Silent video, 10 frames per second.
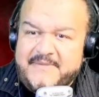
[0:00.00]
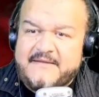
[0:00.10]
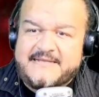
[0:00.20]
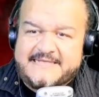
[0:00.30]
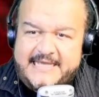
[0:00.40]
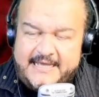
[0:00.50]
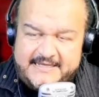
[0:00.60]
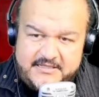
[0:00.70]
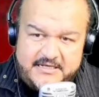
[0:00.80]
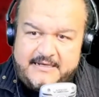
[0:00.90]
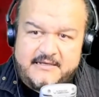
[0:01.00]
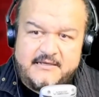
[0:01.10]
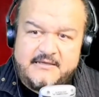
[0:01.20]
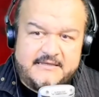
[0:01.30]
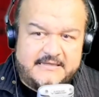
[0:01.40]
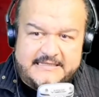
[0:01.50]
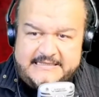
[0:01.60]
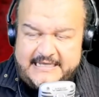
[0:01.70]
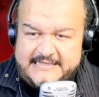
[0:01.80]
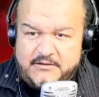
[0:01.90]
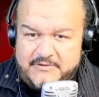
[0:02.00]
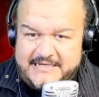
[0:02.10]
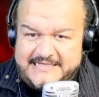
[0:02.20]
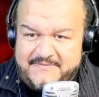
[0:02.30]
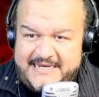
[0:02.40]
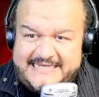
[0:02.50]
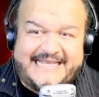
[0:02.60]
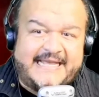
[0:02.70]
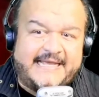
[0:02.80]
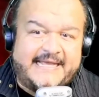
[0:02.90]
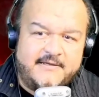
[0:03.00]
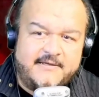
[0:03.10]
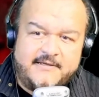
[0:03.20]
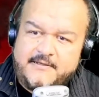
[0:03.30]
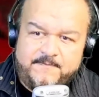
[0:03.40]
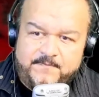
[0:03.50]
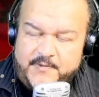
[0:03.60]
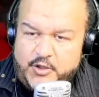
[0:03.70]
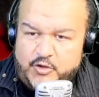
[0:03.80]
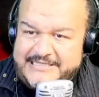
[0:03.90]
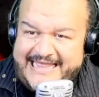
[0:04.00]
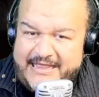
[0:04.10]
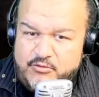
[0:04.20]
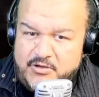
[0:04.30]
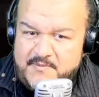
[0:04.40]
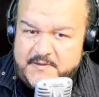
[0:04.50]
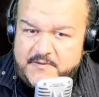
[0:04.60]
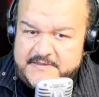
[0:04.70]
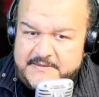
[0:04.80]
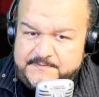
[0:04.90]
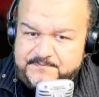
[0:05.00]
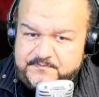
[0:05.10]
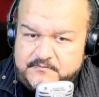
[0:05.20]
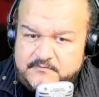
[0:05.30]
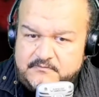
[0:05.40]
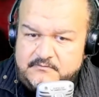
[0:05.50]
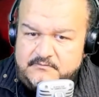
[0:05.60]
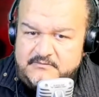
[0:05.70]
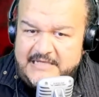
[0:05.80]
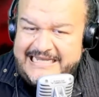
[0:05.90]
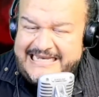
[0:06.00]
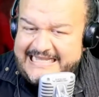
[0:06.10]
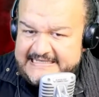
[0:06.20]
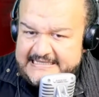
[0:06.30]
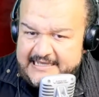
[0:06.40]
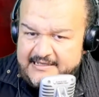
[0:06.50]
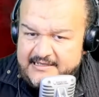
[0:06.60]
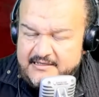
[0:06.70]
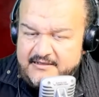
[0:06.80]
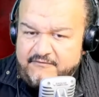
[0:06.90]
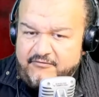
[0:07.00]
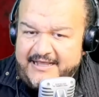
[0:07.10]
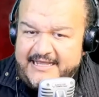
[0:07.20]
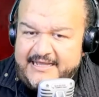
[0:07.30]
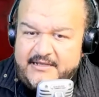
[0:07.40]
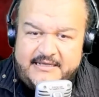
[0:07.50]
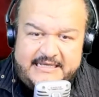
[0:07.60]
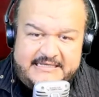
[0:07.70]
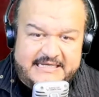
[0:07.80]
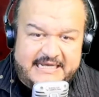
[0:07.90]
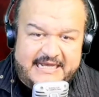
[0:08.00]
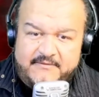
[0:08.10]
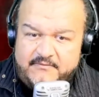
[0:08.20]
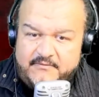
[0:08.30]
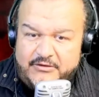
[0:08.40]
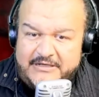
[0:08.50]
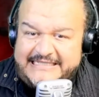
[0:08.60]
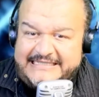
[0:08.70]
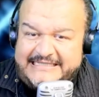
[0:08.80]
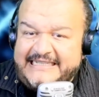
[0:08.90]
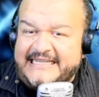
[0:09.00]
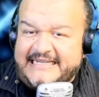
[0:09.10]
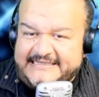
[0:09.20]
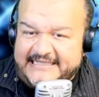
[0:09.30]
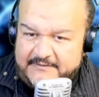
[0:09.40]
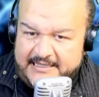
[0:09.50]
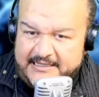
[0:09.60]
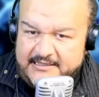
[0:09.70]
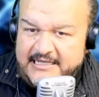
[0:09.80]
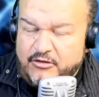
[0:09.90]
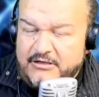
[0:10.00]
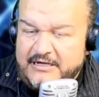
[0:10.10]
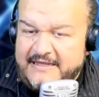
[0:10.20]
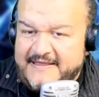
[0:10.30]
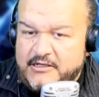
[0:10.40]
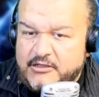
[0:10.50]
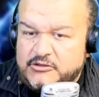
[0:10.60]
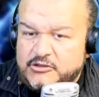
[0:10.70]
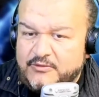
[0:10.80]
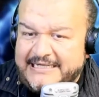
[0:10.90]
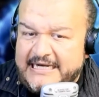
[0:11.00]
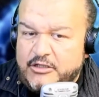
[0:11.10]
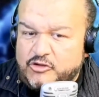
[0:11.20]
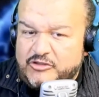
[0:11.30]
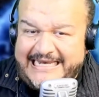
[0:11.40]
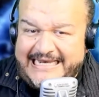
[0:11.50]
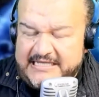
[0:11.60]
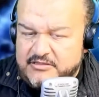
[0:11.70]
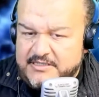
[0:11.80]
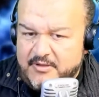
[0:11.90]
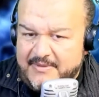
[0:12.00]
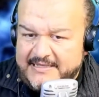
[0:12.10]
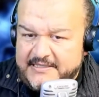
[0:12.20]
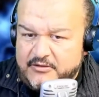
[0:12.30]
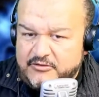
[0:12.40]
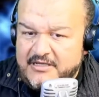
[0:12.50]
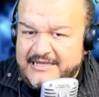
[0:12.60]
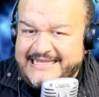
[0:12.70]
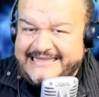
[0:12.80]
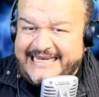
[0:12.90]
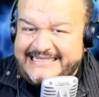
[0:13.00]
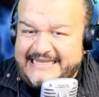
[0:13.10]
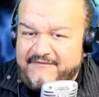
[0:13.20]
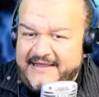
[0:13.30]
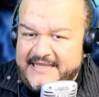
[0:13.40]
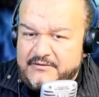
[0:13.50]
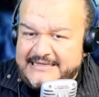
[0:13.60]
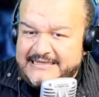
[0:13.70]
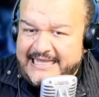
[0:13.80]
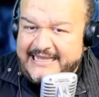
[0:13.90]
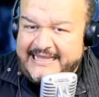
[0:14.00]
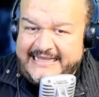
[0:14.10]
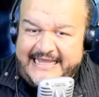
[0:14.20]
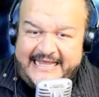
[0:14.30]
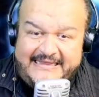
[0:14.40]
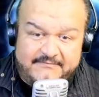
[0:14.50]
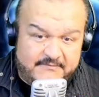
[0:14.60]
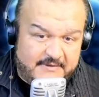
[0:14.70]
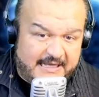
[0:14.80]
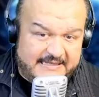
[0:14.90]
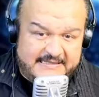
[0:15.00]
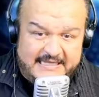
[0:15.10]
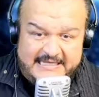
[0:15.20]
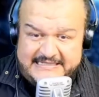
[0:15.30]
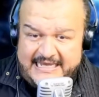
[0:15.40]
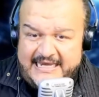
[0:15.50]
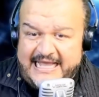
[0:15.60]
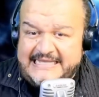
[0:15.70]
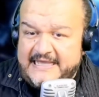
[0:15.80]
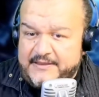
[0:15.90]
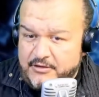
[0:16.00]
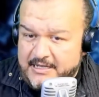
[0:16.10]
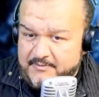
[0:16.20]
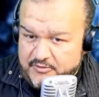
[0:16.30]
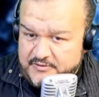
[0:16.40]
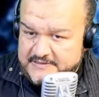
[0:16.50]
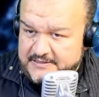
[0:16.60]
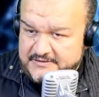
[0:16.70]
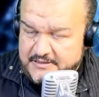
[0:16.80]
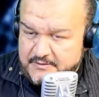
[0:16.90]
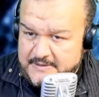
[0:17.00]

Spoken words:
time at this level in several weeks that such a move has taken place. The meeting was arranged with strict confidentiality with the aim of building diplomatic ties after Israel's failed attack on Doha. By the way, do you remember